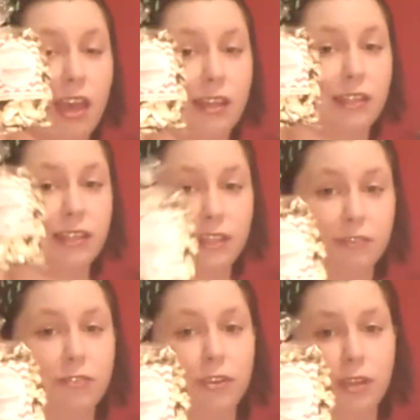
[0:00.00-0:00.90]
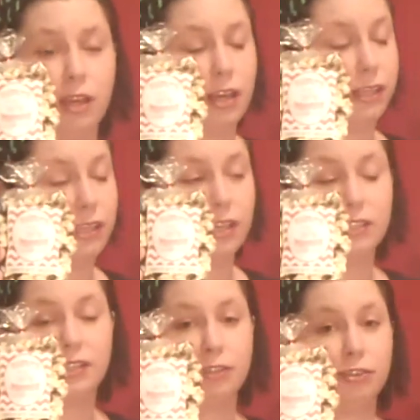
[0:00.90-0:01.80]
And I
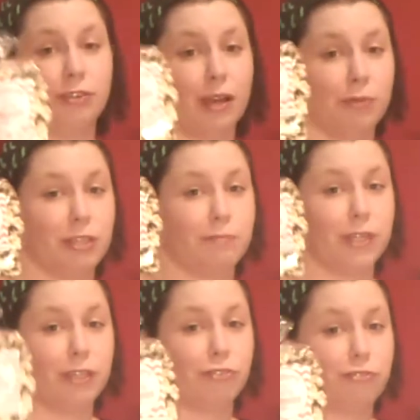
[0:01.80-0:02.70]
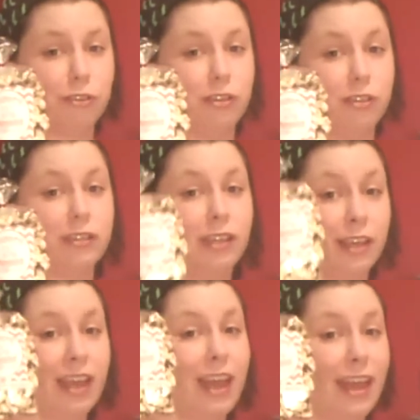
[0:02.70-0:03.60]
cannot tell you how much being drunk
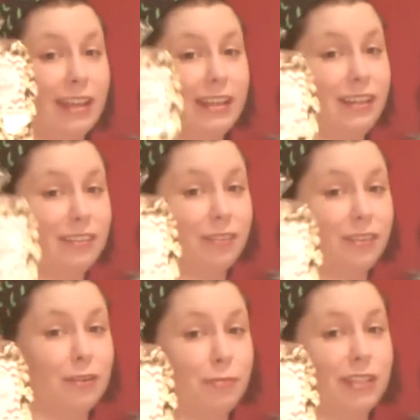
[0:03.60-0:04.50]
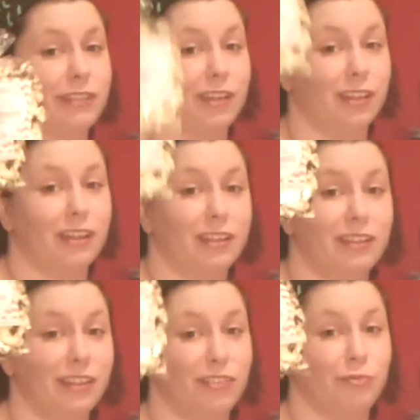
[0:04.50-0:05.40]
and needing something to munch on
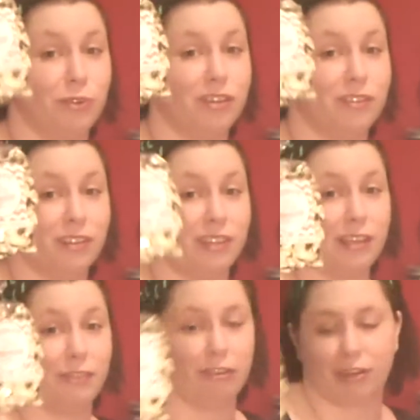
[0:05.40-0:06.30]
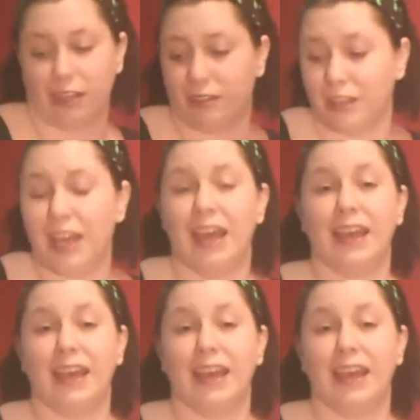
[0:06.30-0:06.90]
that this was a saving grace.